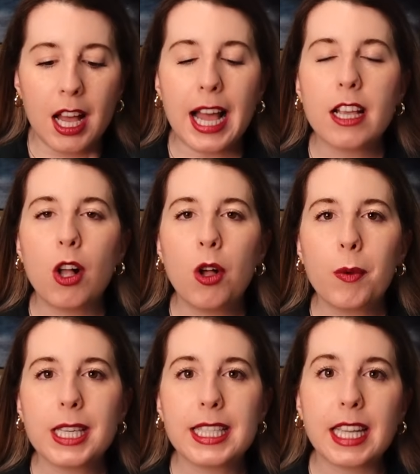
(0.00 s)
I
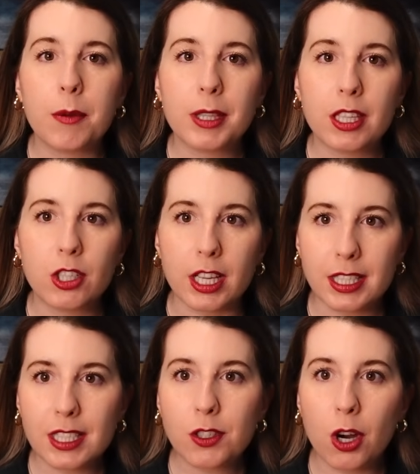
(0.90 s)
always say with the
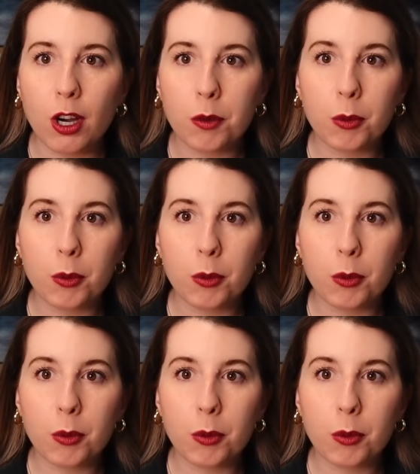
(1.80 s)
Justice card,